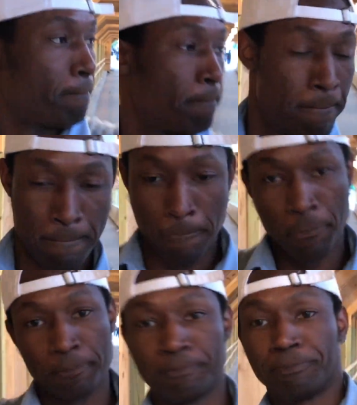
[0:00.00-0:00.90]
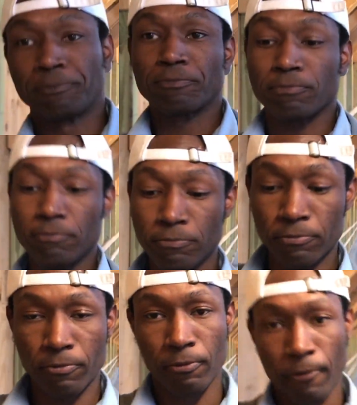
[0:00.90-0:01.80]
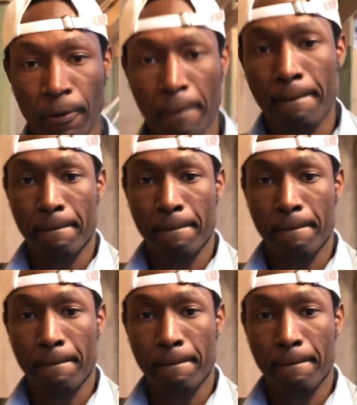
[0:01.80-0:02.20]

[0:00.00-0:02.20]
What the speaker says: I think especially in the beginning, it was like, it wasn't